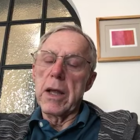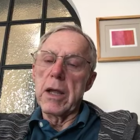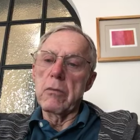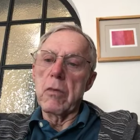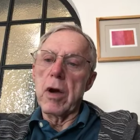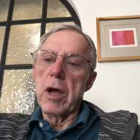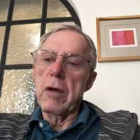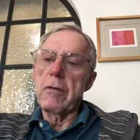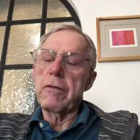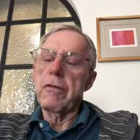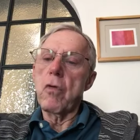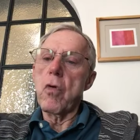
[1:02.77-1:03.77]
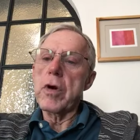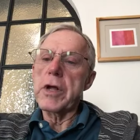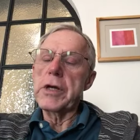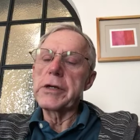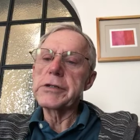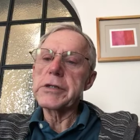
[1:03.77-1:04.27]
in my
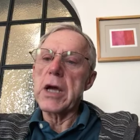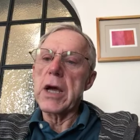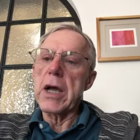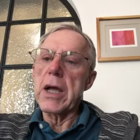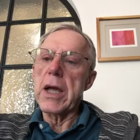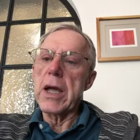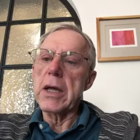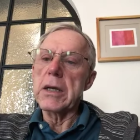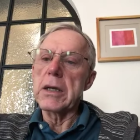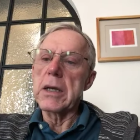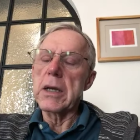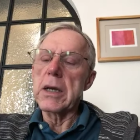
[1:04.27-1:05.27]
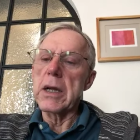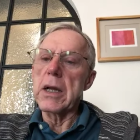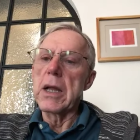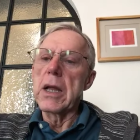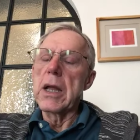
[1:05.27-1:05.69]
40s, I had uh,